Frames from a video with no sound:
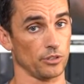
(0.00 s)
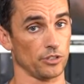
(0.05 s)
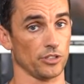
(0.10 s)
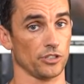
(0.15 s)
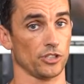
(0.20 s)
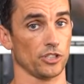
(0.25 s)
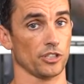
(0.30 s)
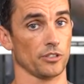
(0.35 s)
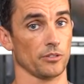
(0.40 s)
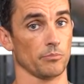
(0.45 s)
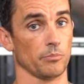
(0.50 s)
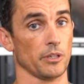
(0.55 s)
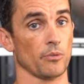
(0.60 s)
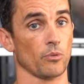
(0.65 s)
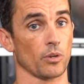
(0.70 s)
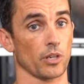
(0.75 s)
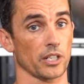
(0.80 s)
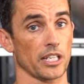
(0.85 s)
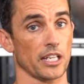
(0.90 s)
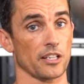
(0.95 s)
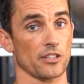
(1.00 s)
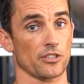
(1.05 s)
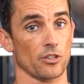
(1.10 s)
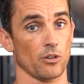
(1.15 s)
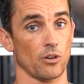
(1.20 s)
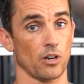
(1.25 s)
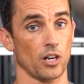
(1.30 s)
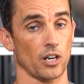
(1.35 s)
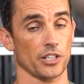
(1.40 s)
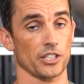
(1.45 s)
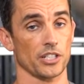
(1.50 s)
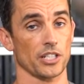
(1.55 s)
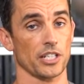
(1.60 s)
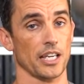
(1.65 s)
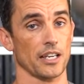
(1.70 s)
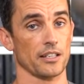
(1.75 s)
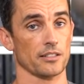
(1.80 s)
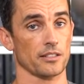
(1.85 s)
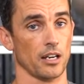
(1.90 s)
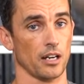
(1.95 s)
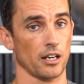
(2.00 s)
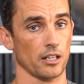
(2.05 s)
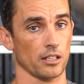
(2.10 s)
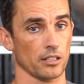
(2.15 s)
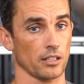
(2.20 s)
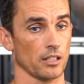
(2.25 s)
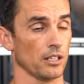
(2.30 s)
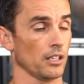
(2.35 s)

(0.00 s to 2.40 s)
It shouldn't be working so hard you can't talk.